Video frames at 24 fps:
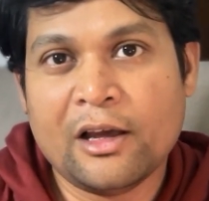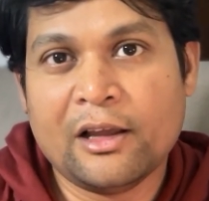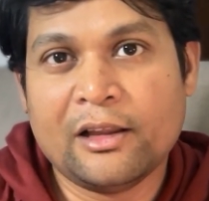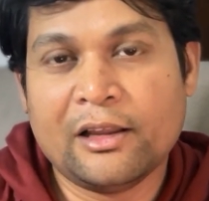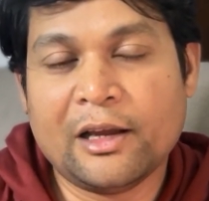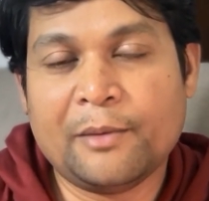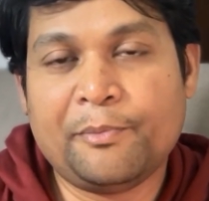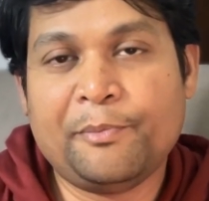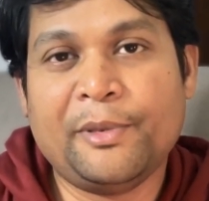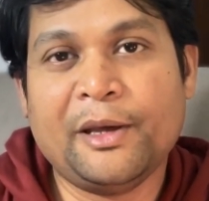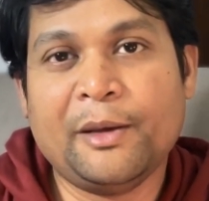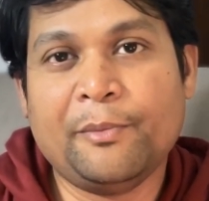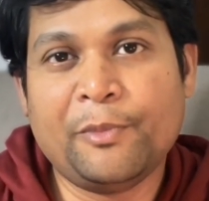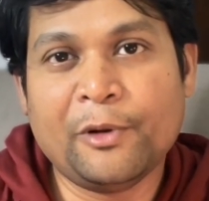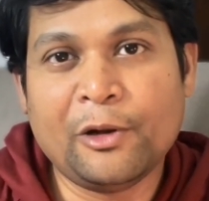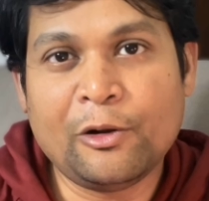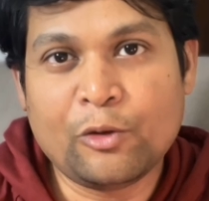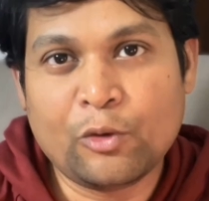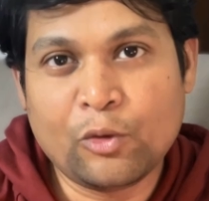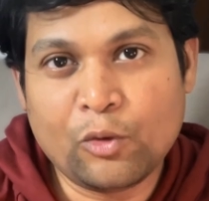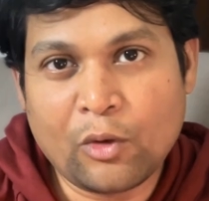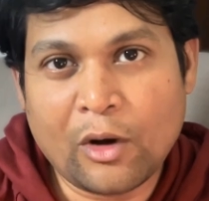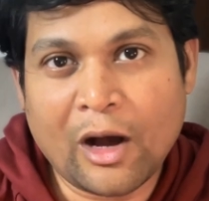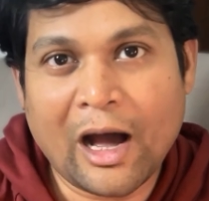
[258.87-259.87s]
that people
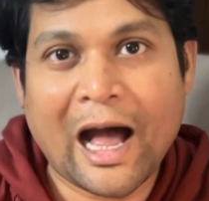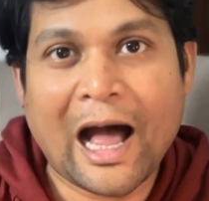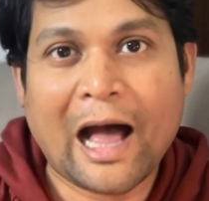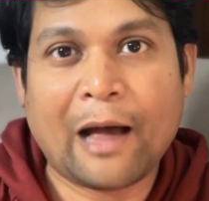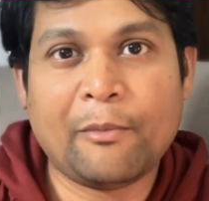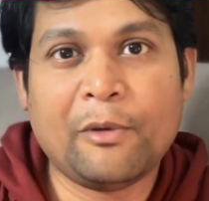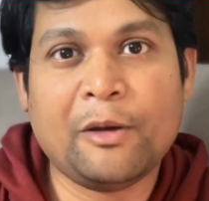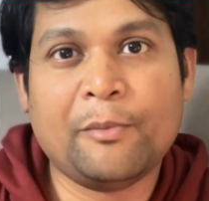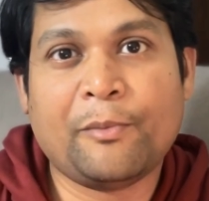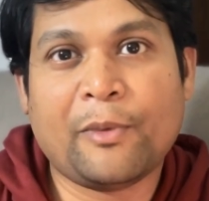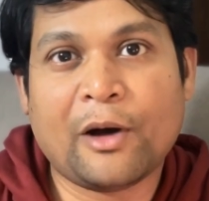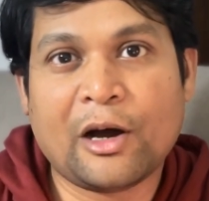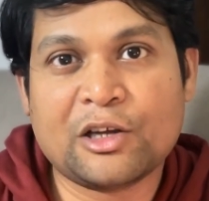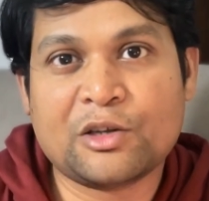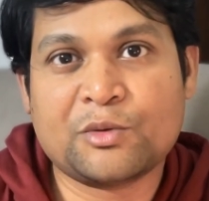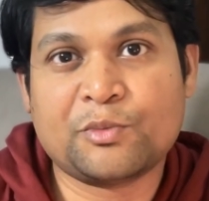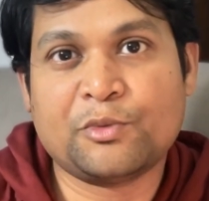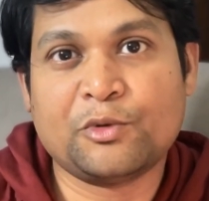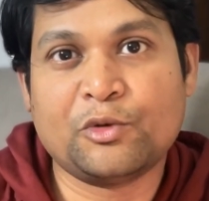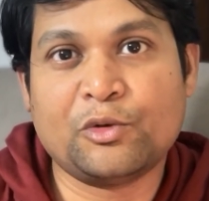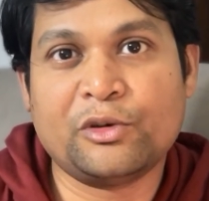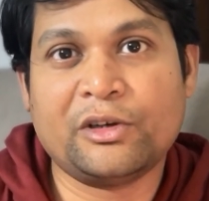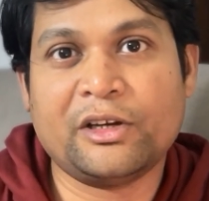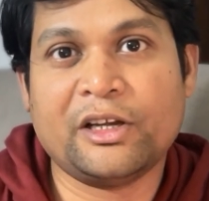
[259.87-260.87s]
who have a
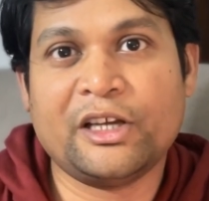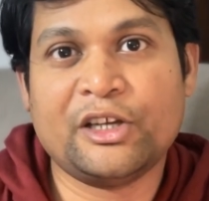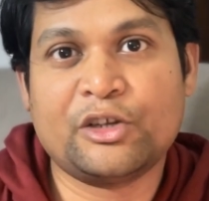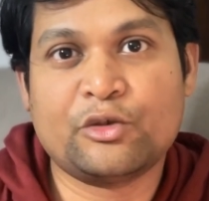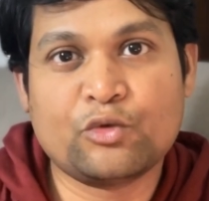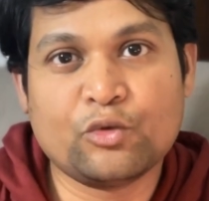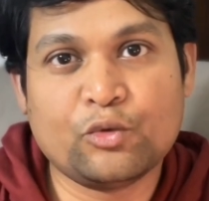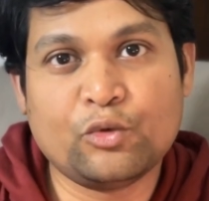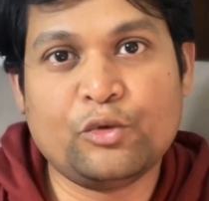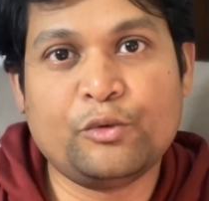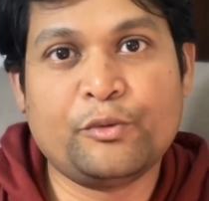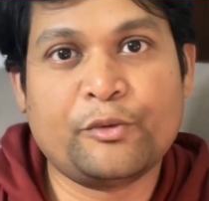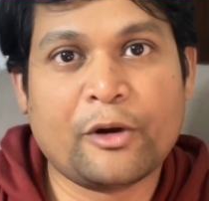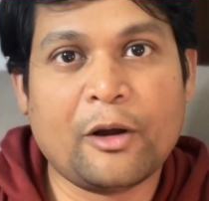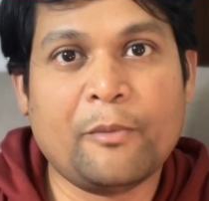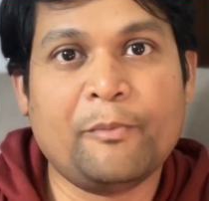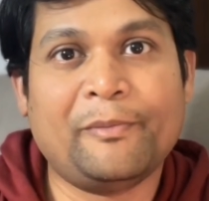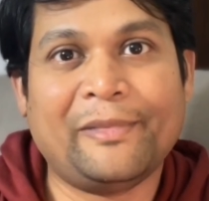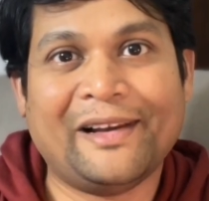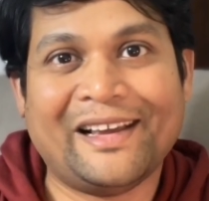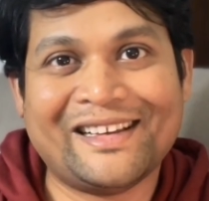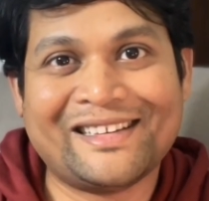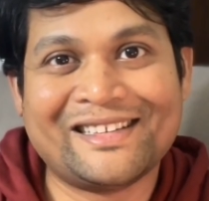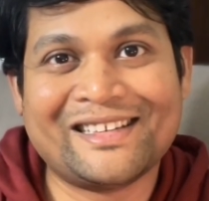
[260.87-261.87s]
passport issued from
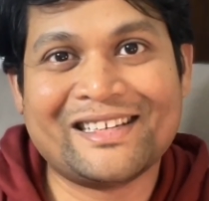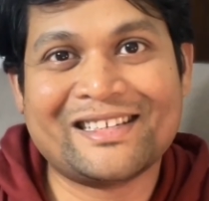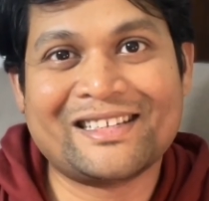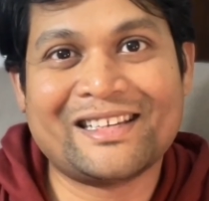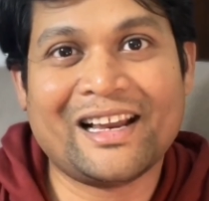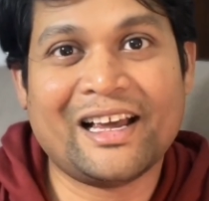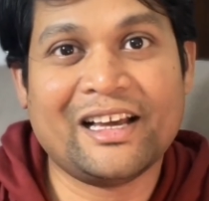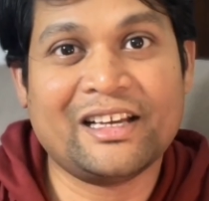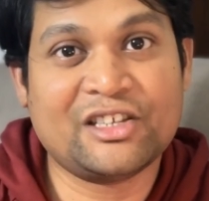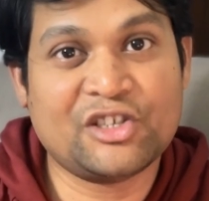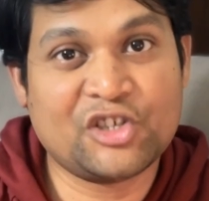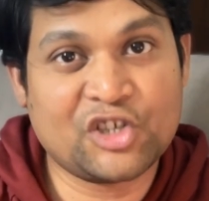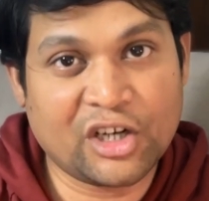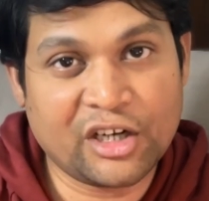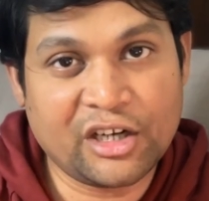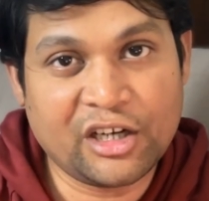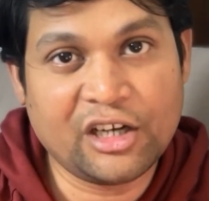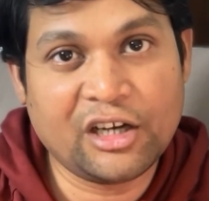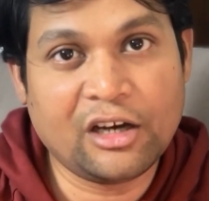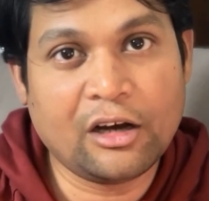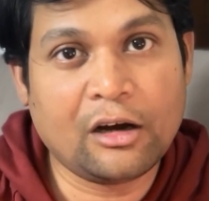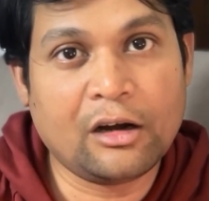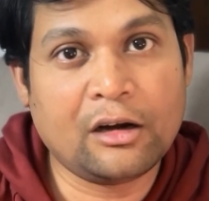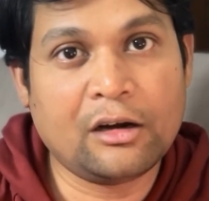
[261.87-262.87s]
places like
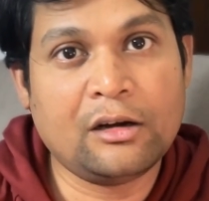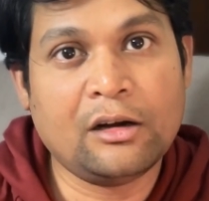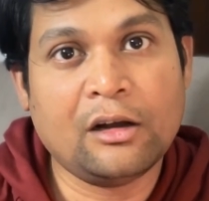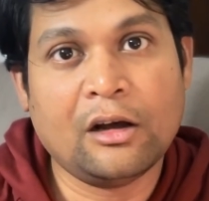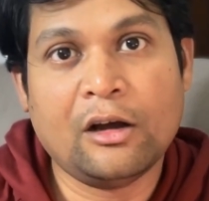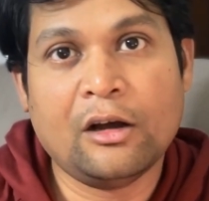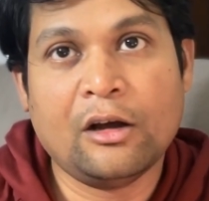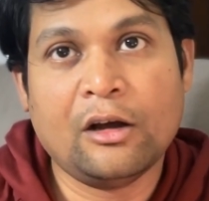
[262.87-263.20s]
Chandigarh,